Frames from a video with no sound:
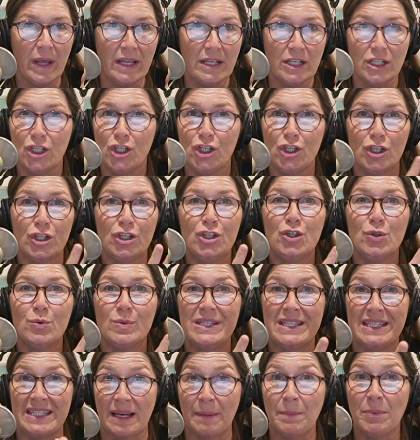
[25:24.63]
should you
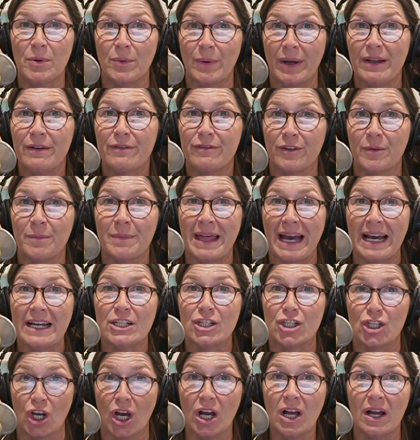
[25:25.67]
separate from that
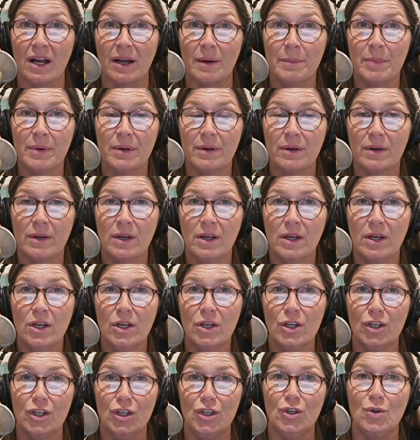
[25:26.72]
job,
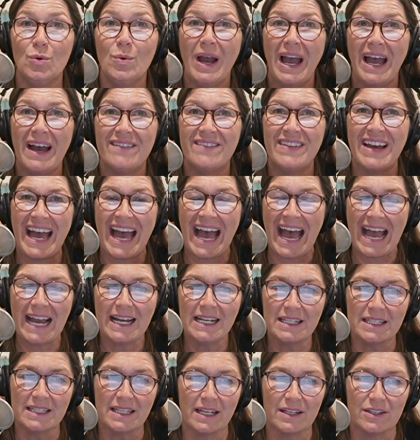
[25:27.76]
you have
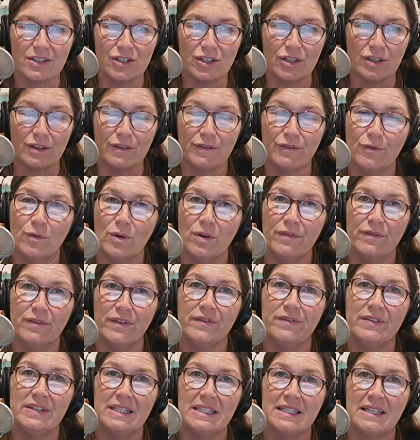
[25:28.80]
access to the
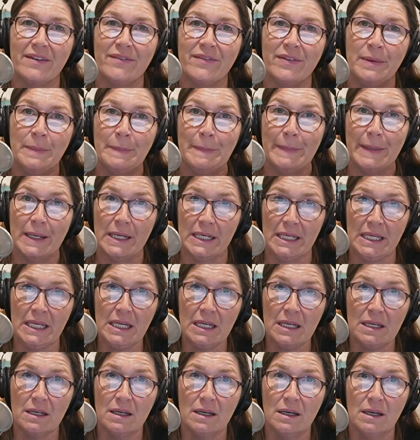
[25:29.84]
457
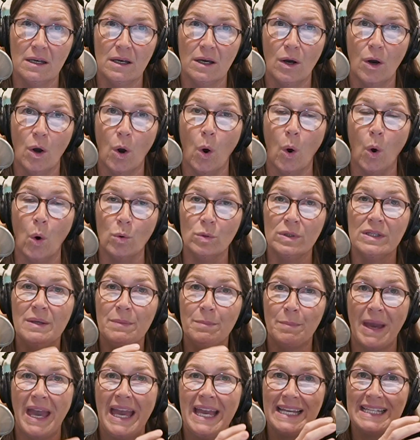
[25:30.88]
money only
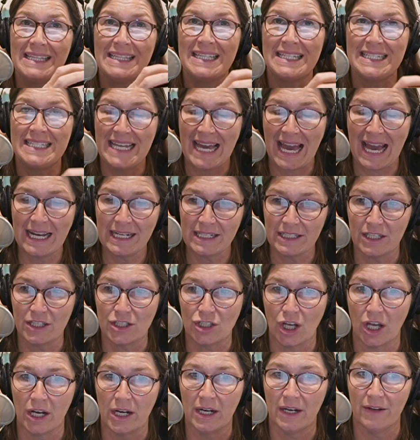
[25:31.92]
paying the taxes
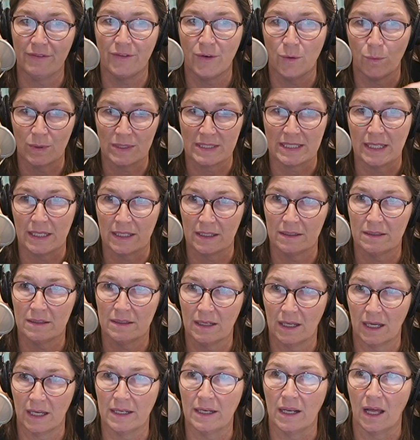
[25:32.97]
on it if it was a,
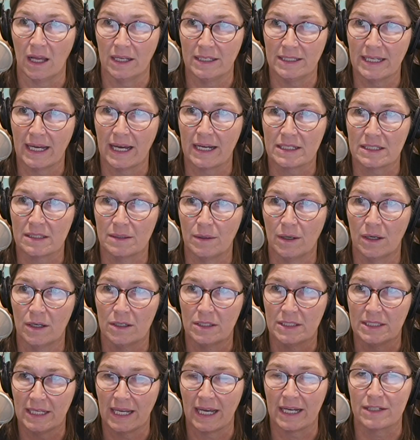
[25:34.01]
a non-tax a
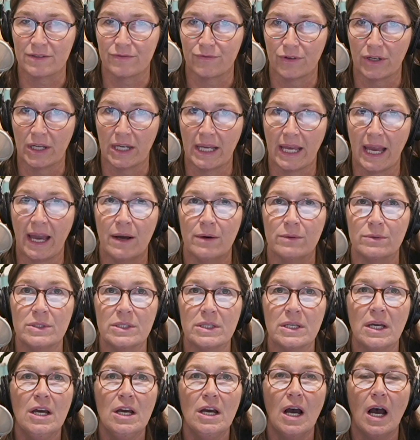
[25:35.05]
tax-free account
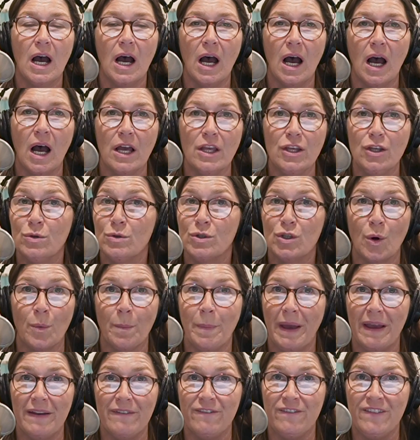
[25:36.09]
uh, you don't
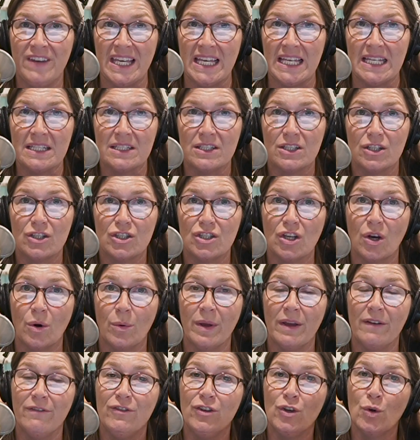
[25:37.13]
pay fees so
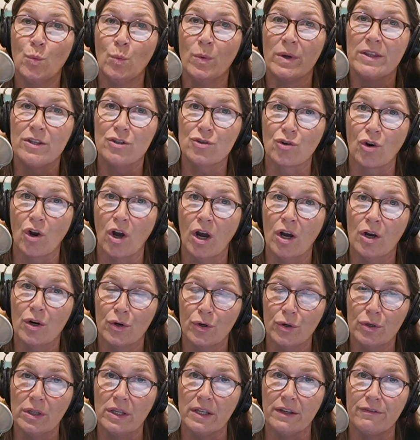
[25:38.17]
if you withdraw
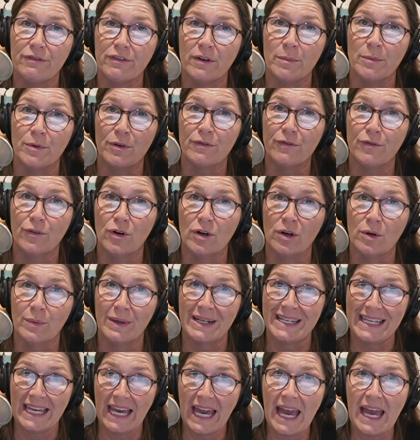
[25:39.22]
early from your
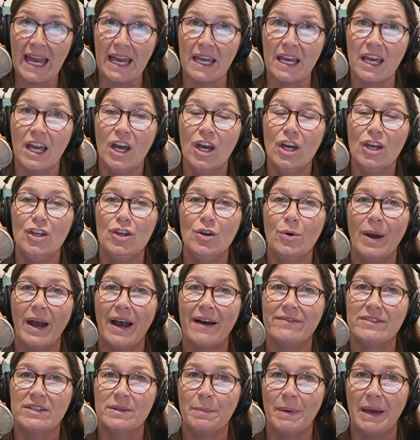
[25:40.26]
401k you
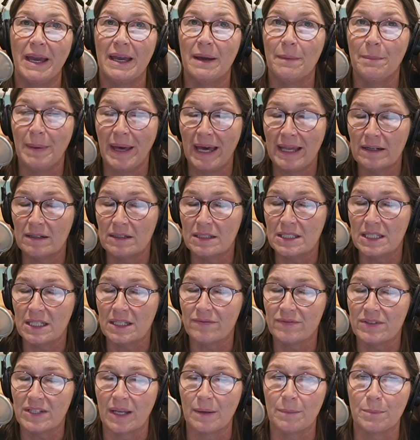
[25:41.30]
have to pay a penalty
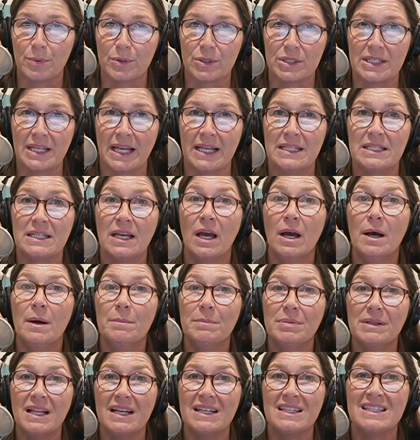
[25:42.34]
of 10%
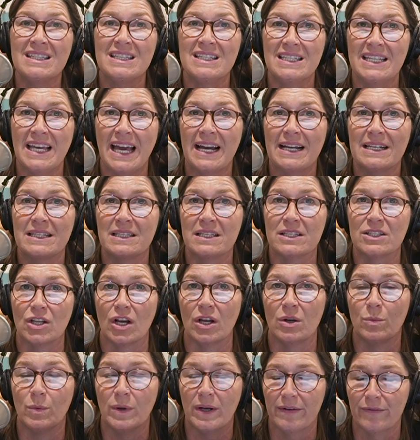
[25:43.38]
plus the taxes
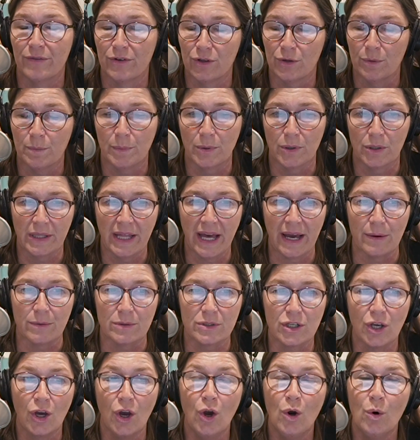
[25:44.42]
on whatever you pull
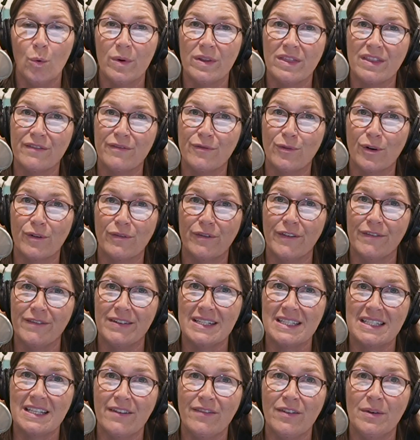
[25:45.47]
out with the
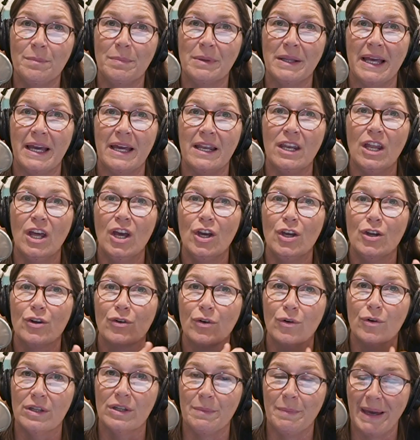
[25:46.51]
457 plan you're
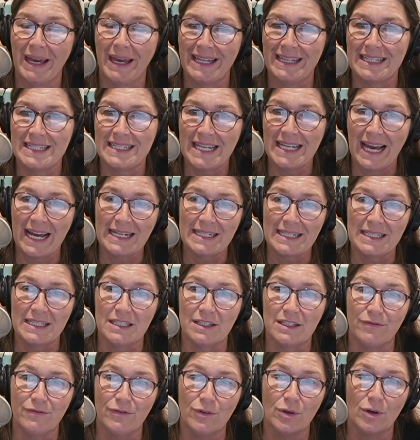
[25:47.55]
only paying the taxes
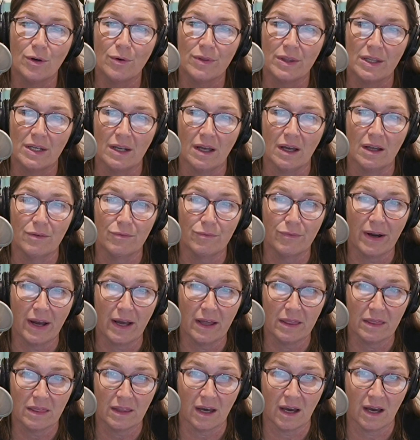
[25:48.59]
if you go the
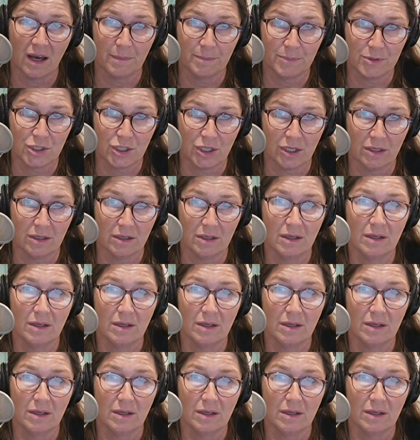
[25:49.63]
non-roth option